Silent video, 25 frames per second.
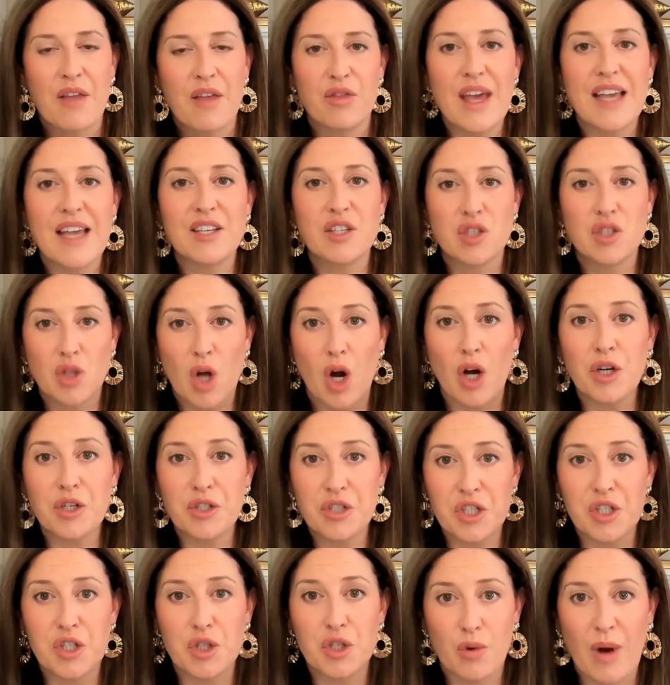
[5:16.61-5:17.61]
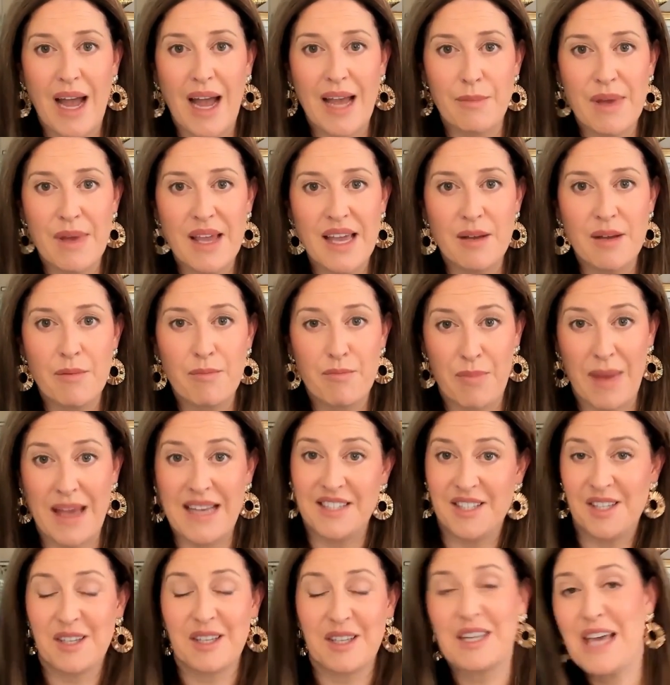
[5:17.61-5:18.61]
They start describing
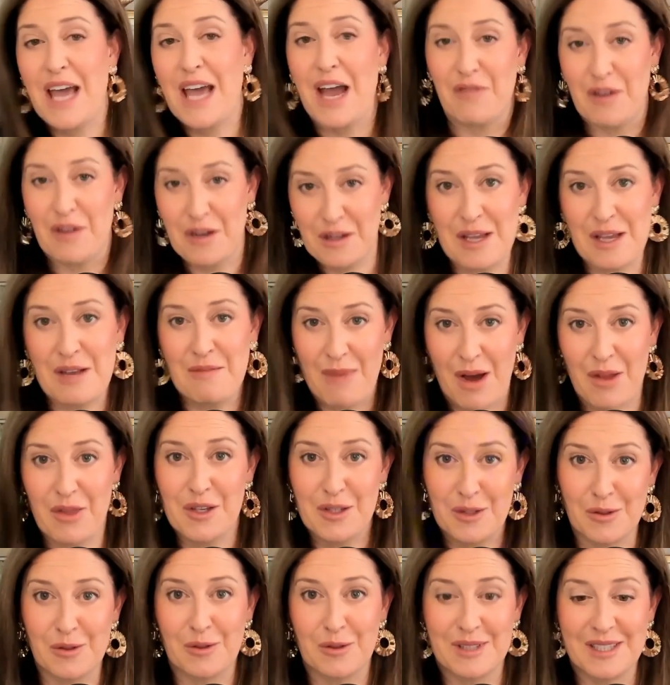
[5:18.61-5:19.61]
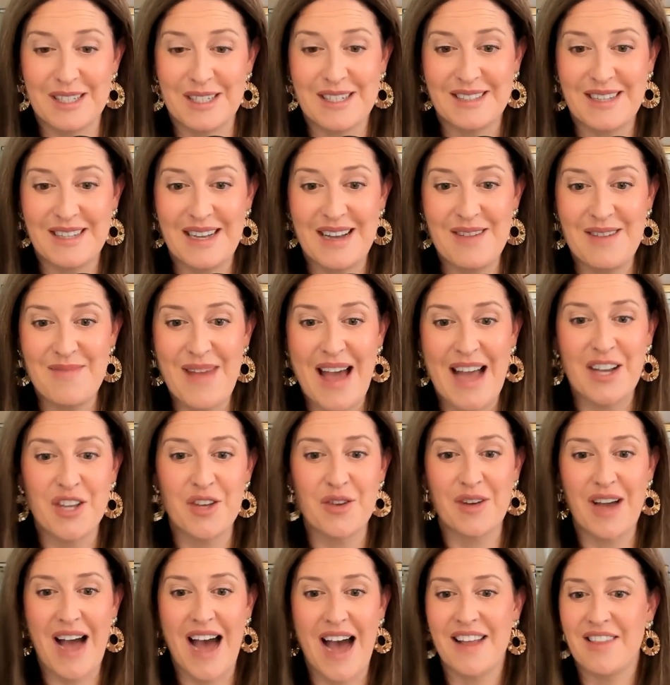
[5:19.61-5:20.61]
basically everything but the school system, and
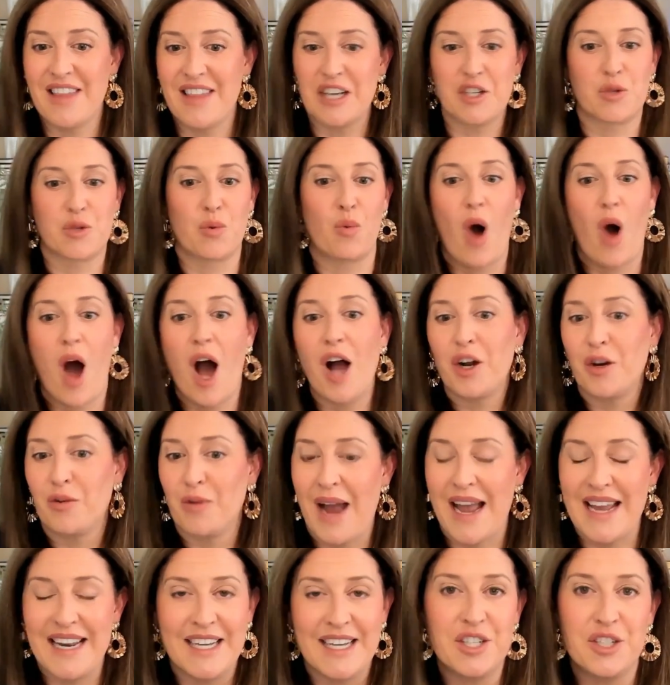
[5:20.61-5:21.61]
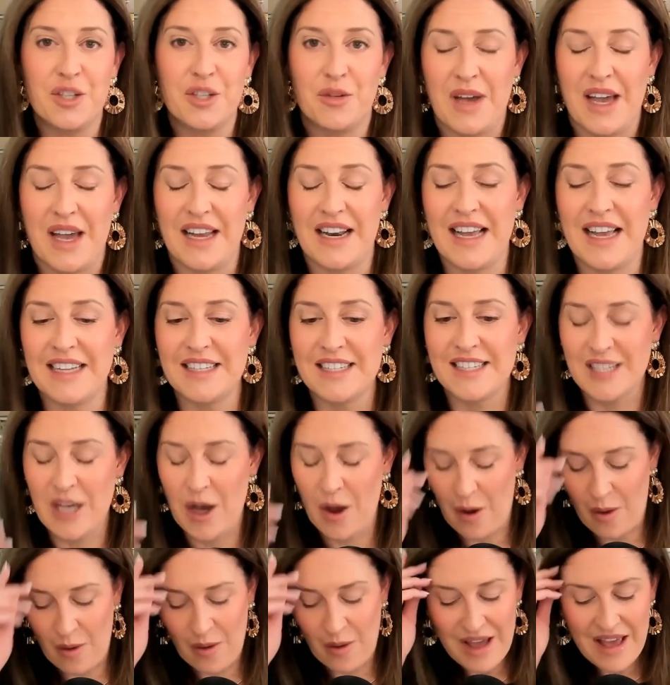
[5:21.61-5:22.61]
they just walk right into it. And
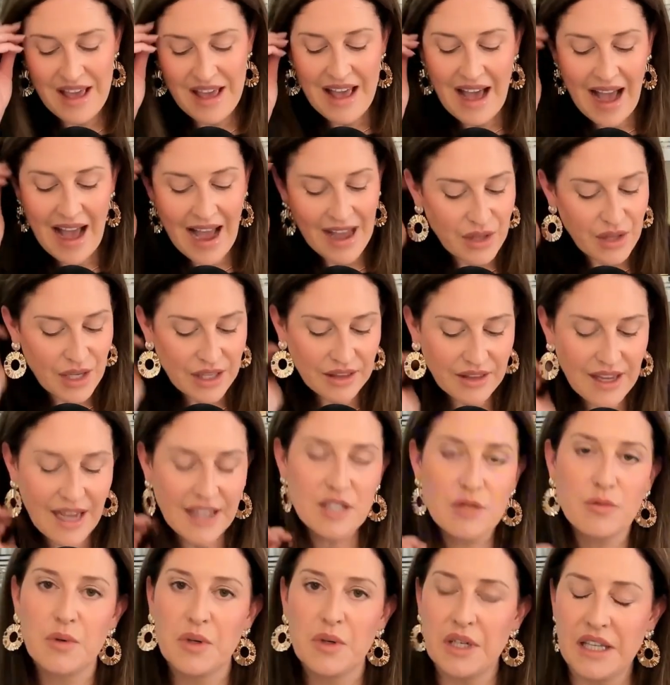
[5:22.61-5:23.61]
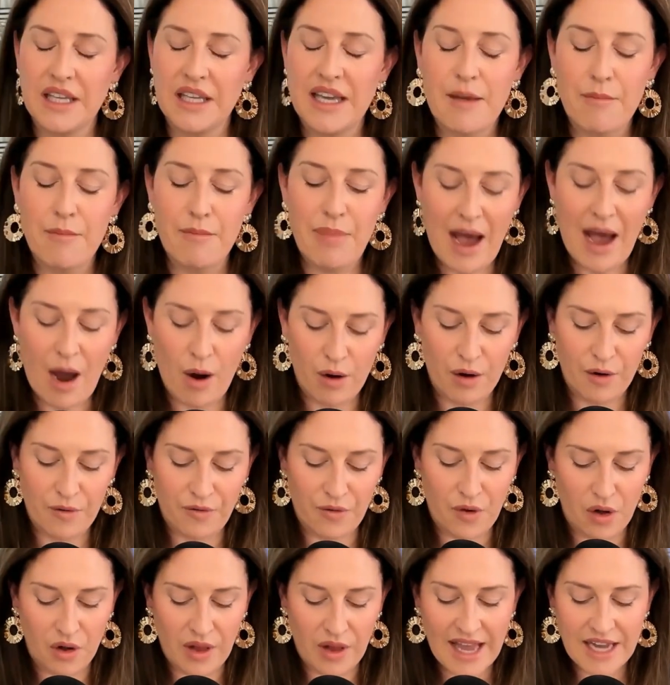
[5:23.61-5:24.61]
so I think that's really
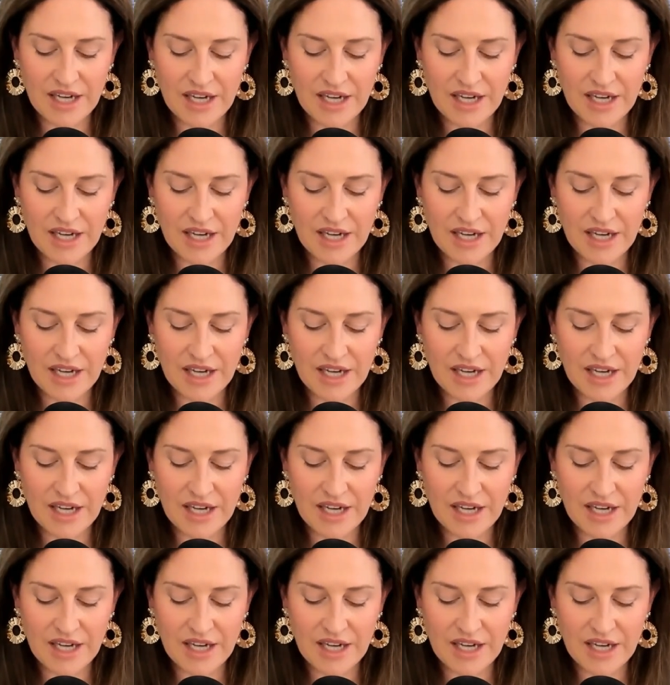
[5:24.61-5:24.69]
powerful.